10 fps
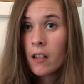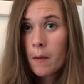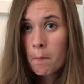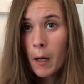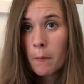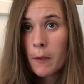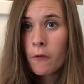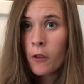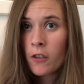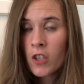a
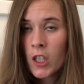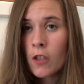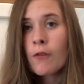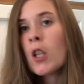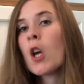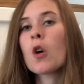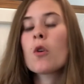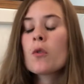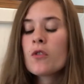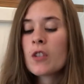compartment for their change of
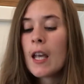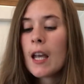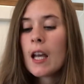clothes.